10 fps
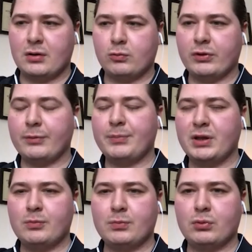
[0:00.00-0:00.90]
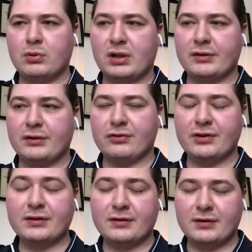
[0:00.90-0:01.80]
with people
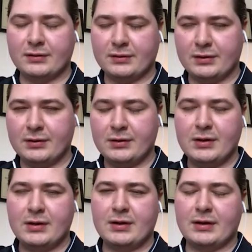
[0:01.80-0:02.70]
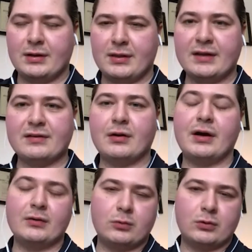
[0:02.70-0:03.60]
clairsentiently, that's how
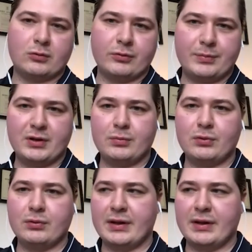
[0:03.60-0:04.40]
I work with people.